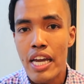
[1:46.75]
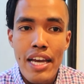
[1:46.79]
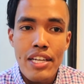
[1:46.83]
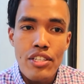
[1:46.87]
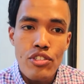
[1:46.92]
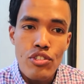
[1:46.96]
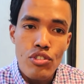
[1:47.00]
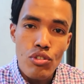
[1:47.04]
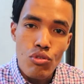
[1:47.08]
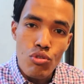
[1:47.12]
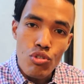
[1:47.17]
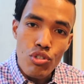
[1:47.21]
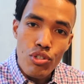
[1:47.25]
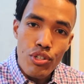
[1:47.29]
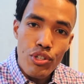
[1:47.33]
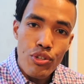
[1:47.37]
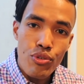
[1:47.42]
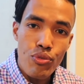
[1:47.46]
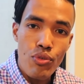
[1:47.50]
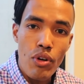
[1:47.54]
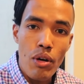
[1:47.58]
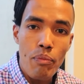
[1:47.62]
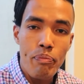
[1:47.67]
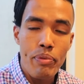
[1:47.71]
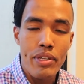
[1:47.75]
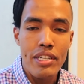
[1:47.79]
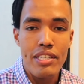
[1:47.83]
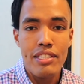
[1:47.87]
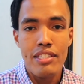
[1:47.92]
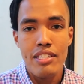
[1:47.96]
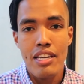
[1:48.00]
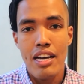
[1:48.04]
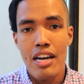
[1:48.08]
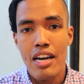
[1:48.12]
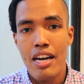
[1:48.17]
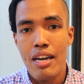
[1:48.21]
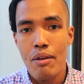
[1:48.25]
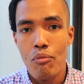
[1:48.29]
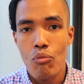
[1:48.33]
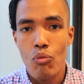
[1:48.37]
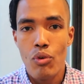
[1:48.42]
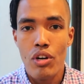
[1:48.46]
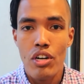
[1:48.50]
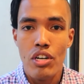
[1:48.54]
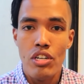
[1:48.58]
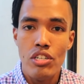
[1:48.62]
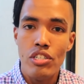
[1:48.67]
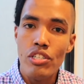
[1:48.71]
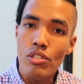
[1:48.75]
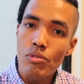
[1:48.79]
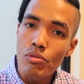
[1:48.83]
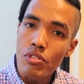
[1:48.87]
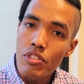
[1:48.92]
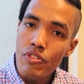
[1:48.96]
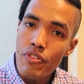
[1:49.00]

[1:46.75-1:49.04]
And so she grew up in a time where she was